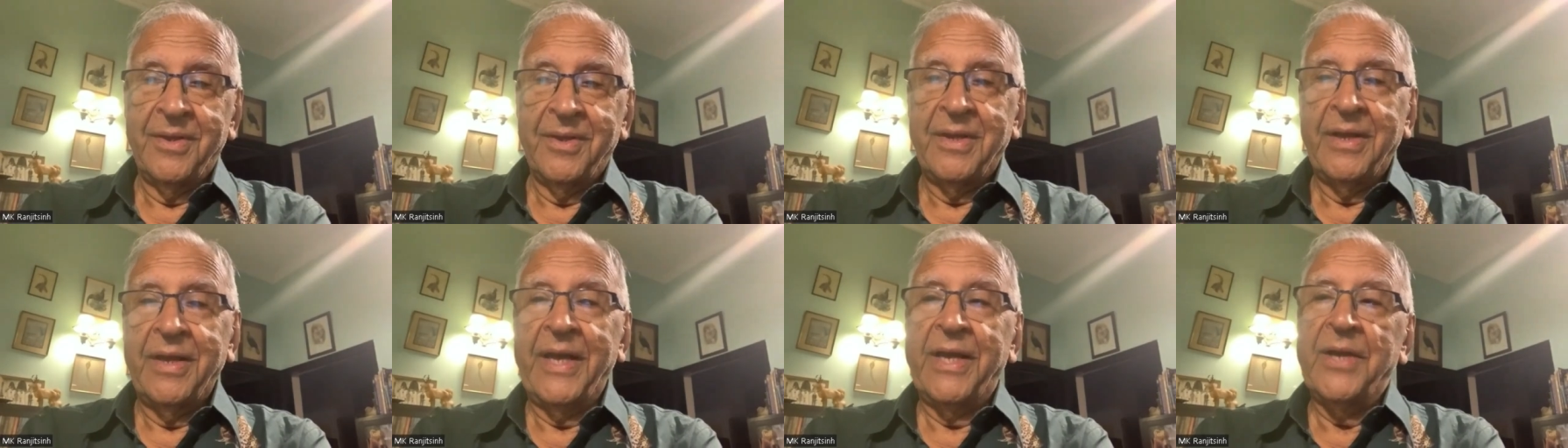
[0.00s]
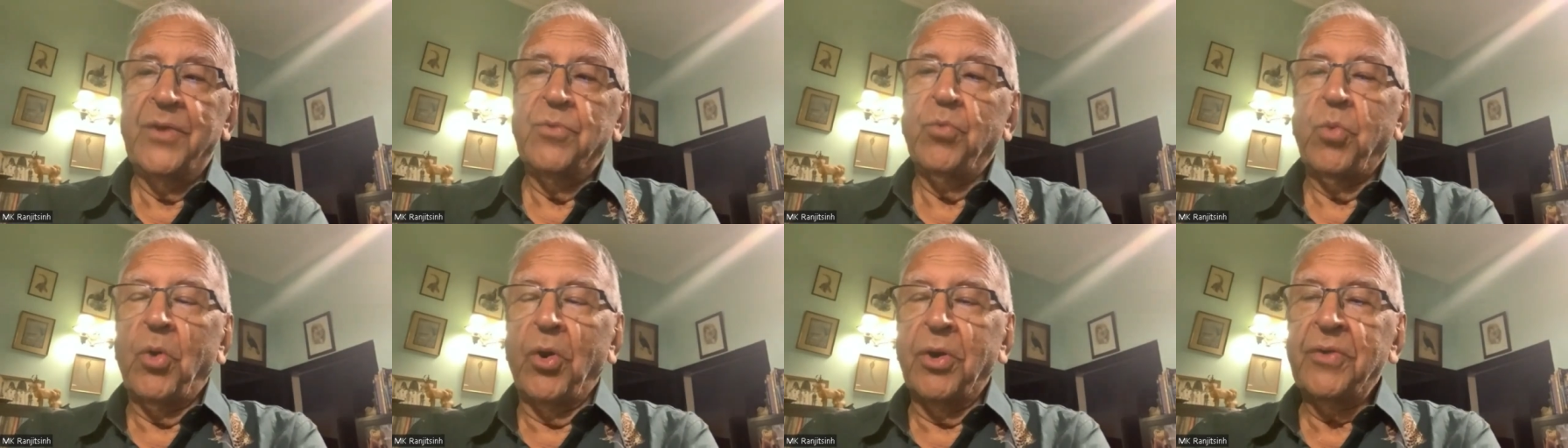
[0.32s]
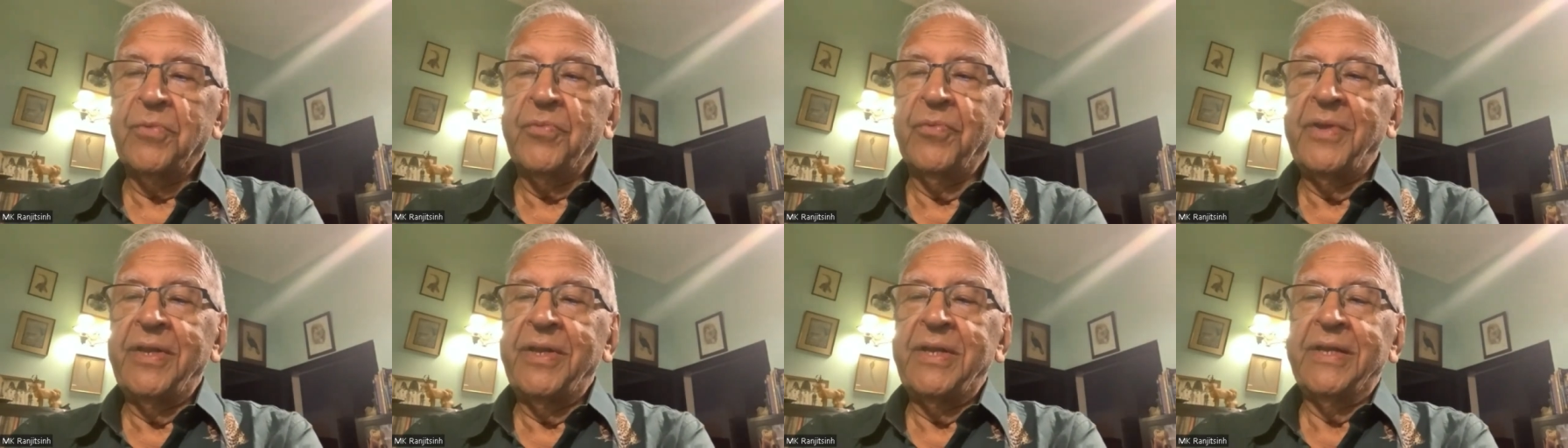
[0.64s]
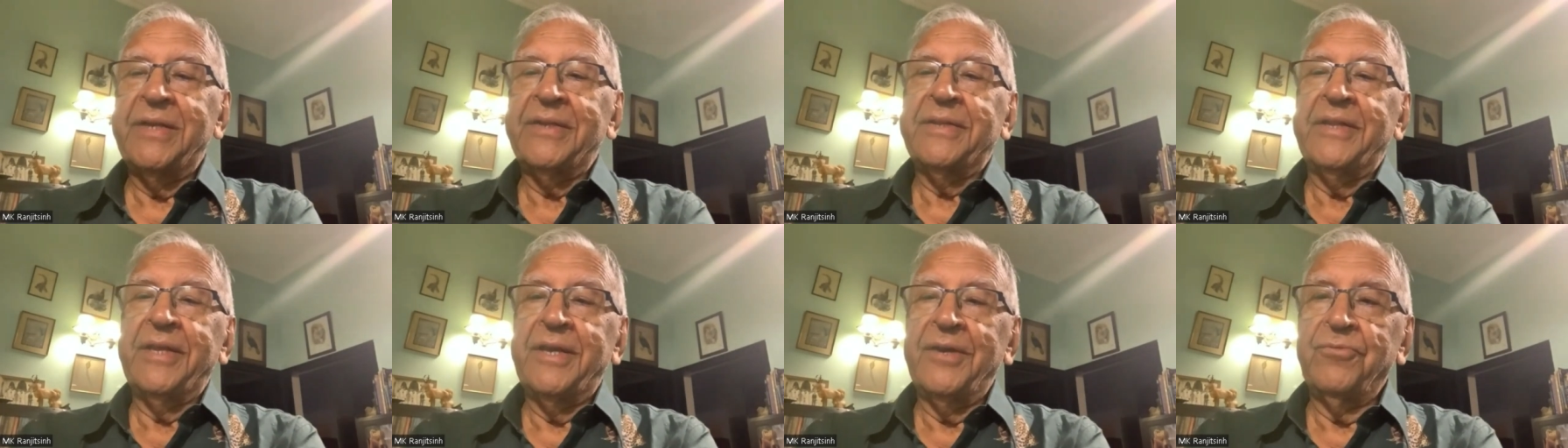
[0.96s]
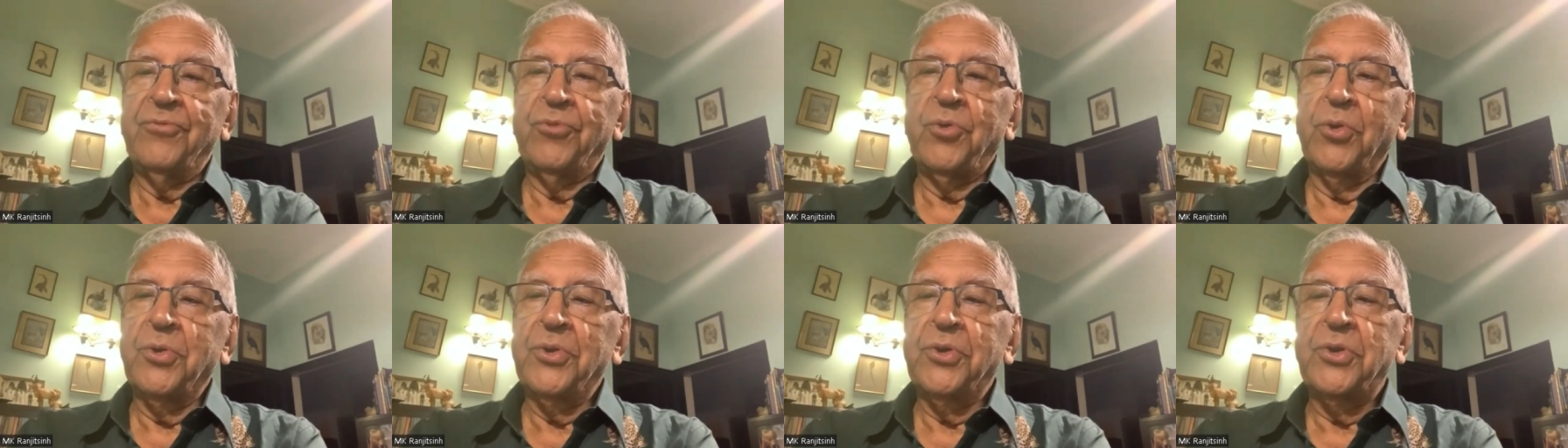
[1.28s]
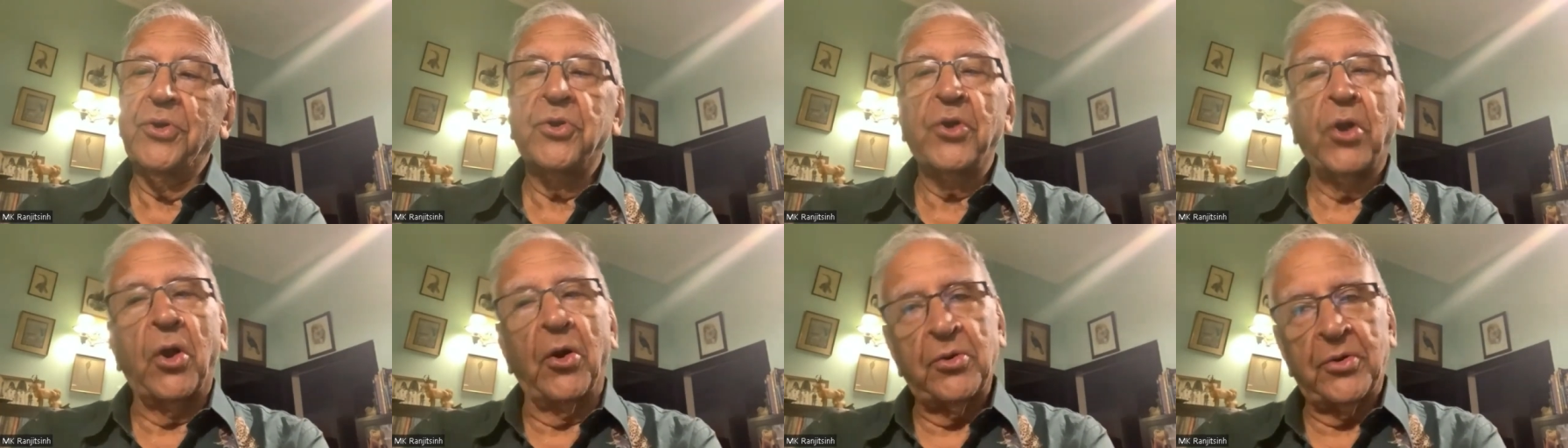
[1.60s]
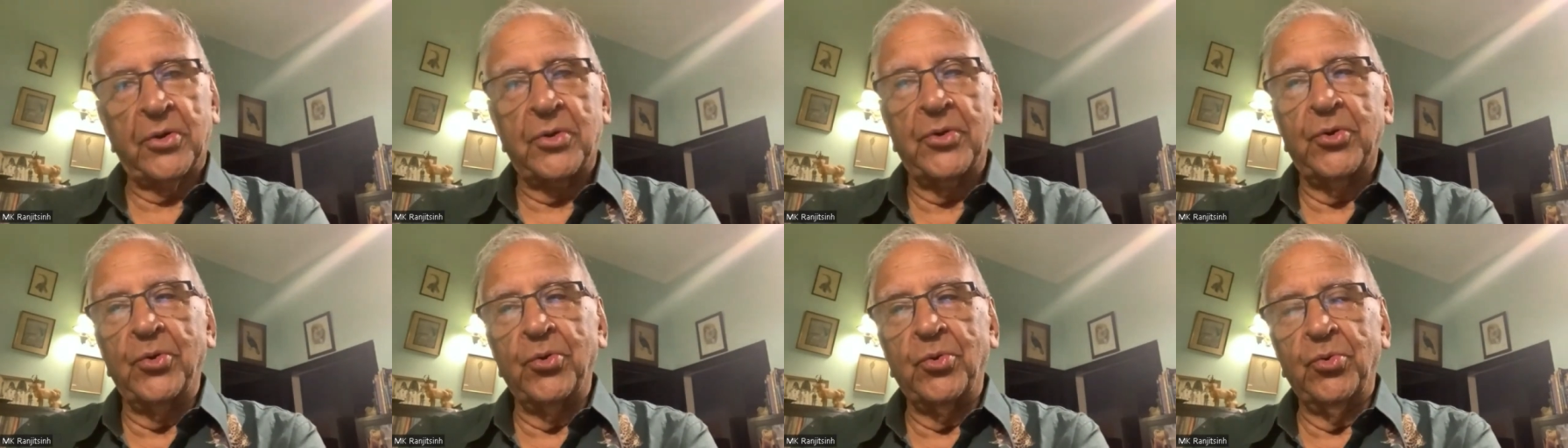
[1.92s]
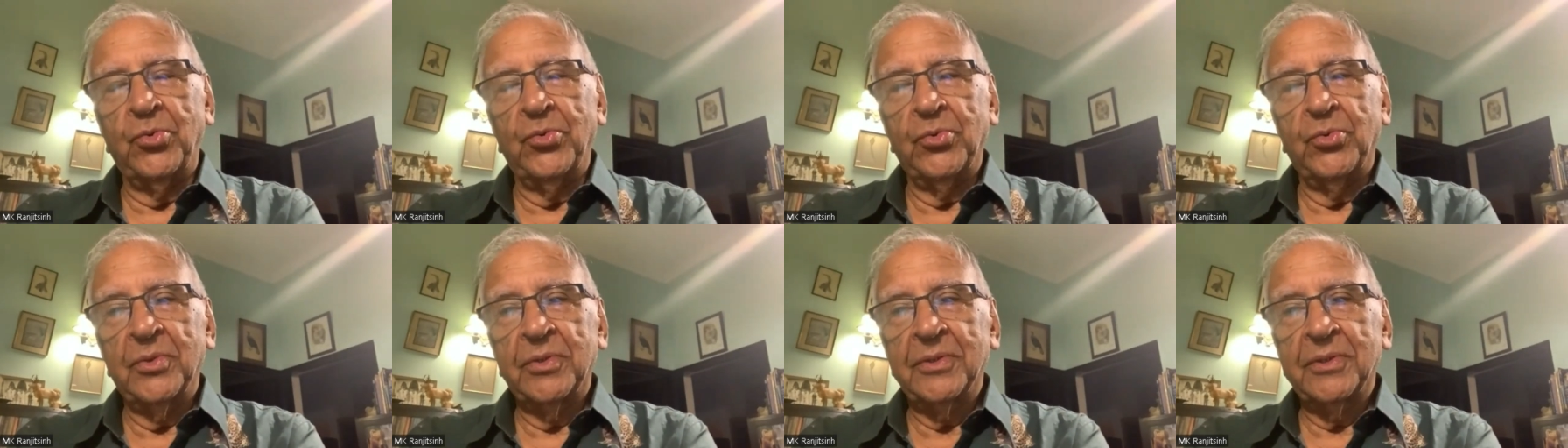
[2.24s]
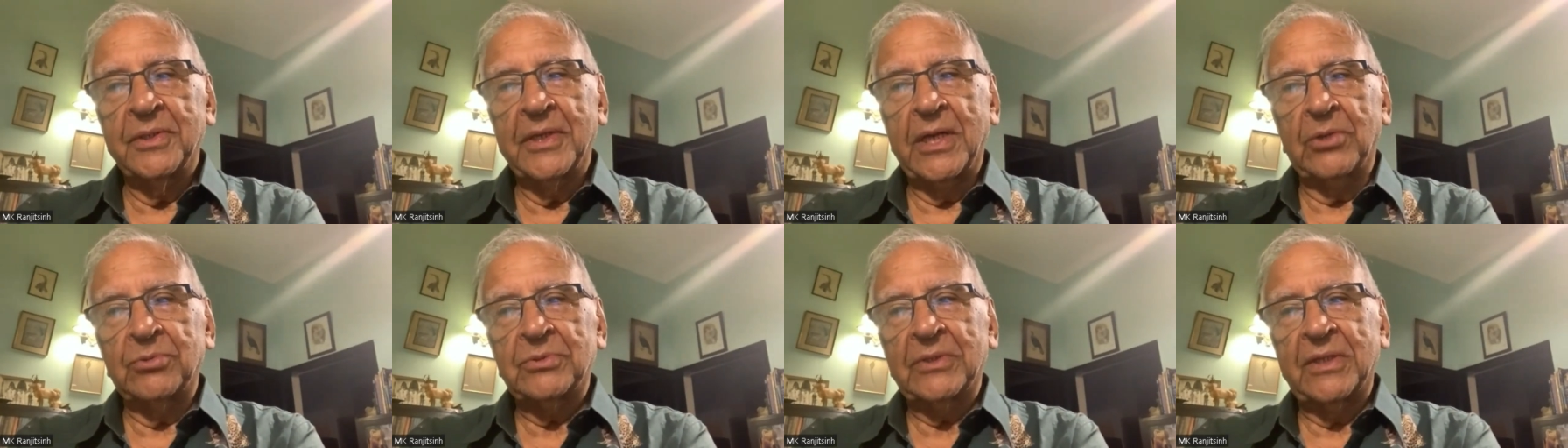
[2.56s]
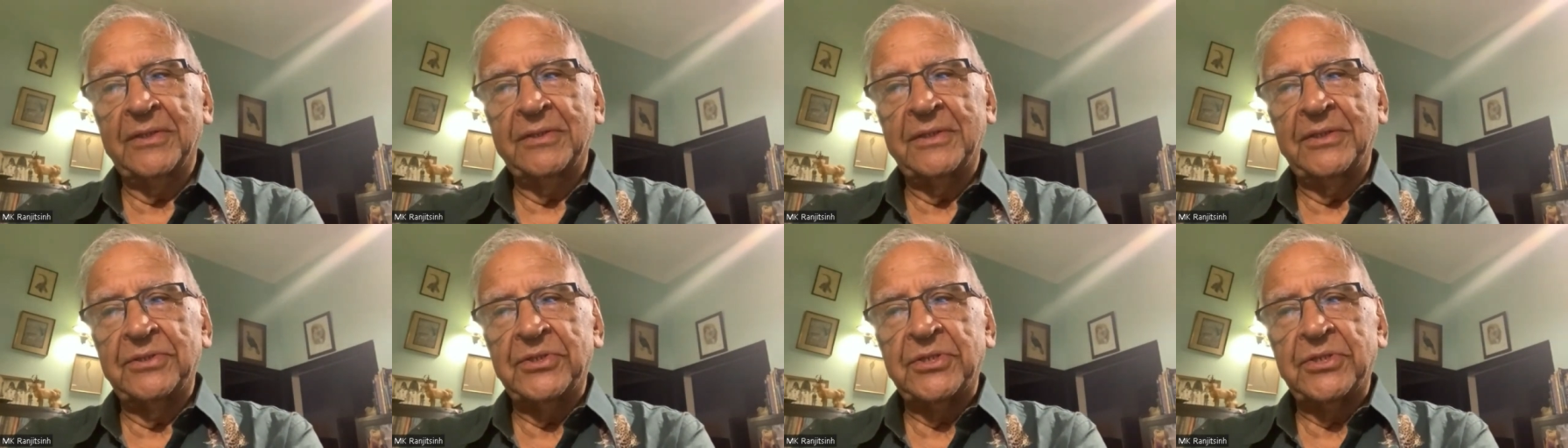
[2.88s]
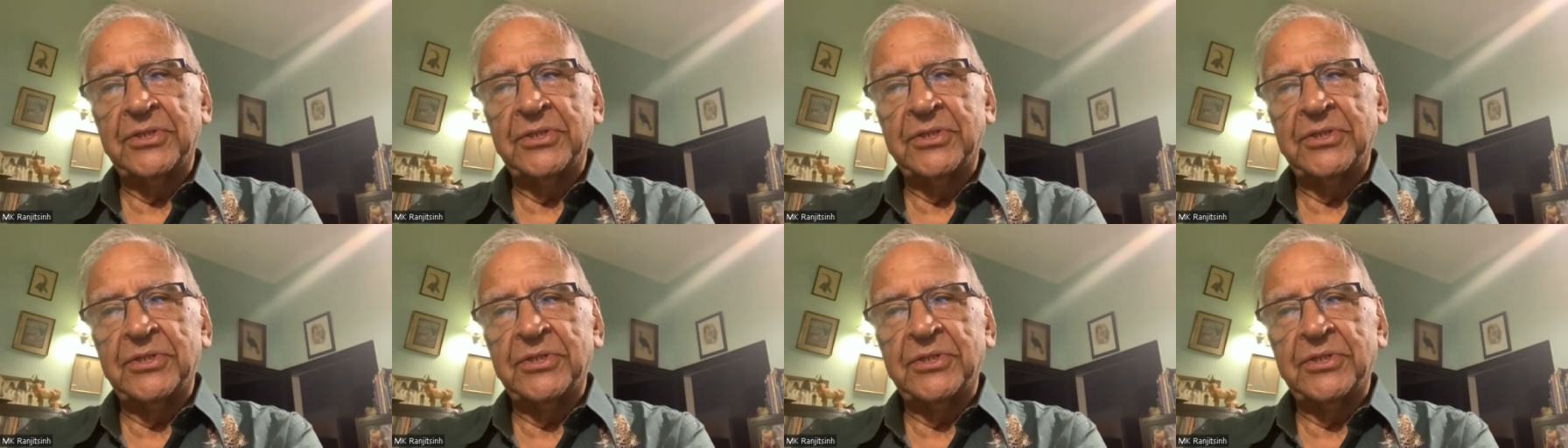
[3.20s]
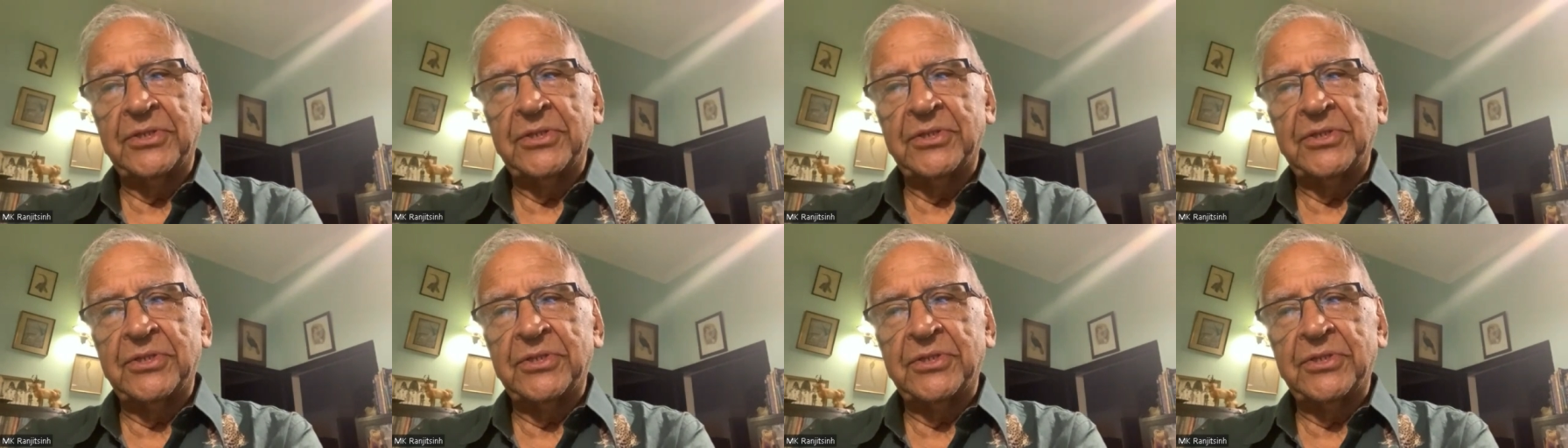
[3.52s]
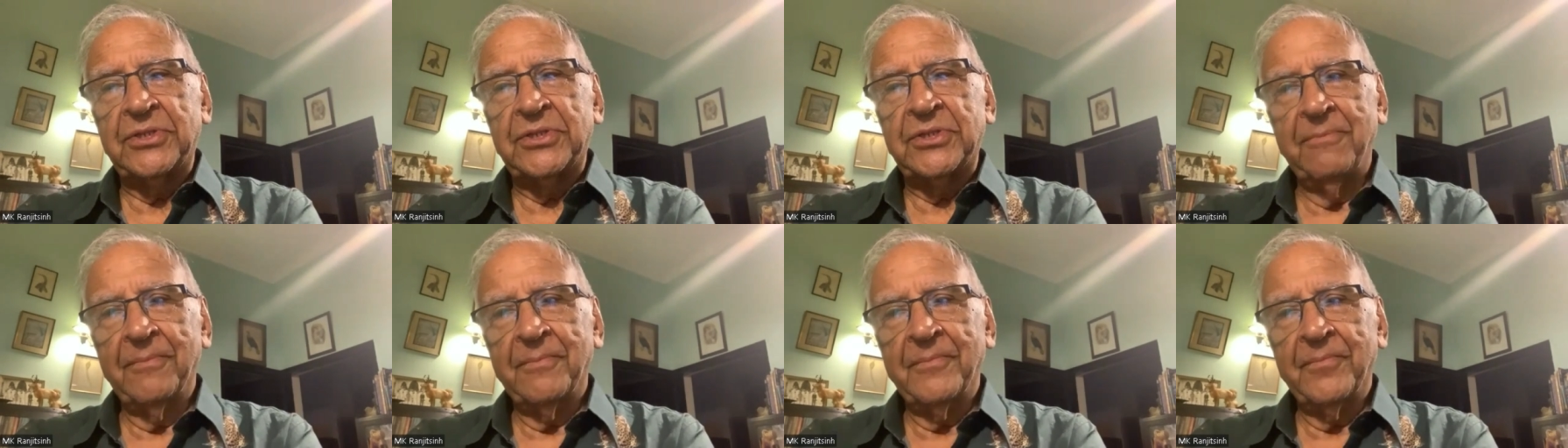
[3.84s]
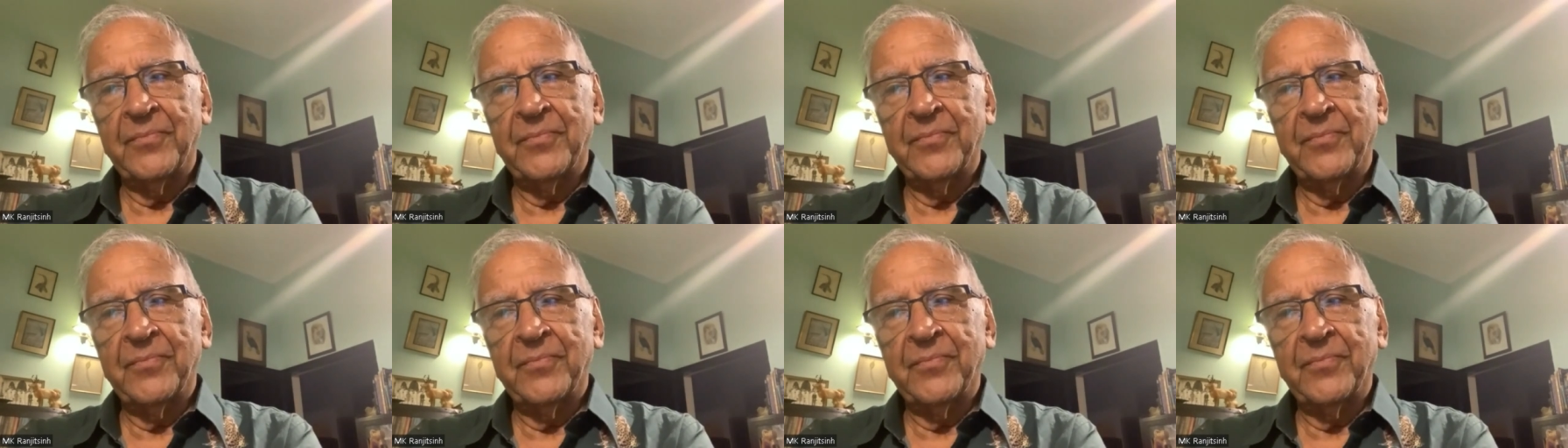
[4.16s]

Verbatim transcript: And what will it therefore not do now that the cheetah have come in?